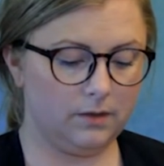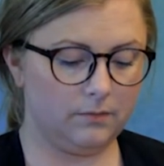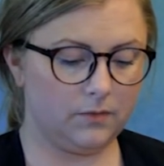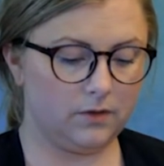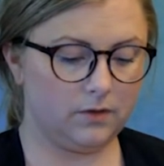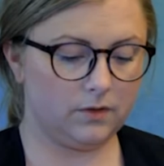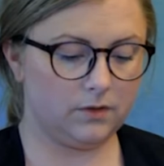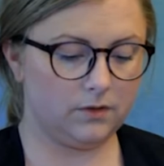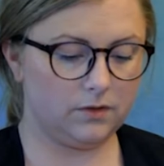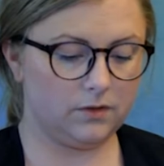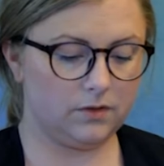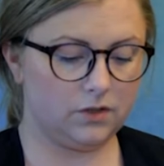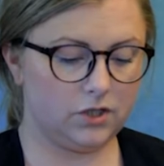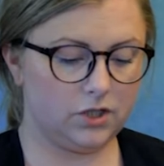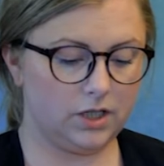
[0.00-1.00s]
I'm gonna
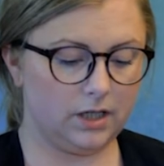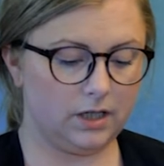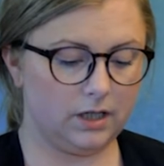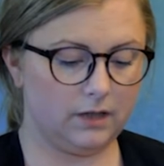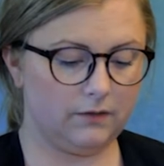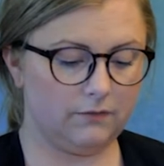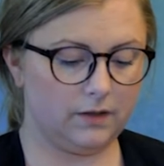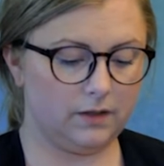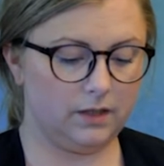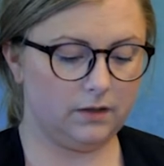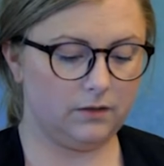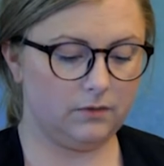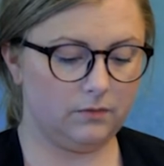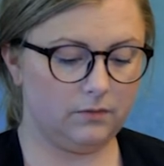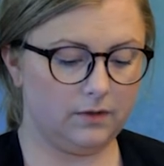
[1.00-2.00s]
just check if I need to do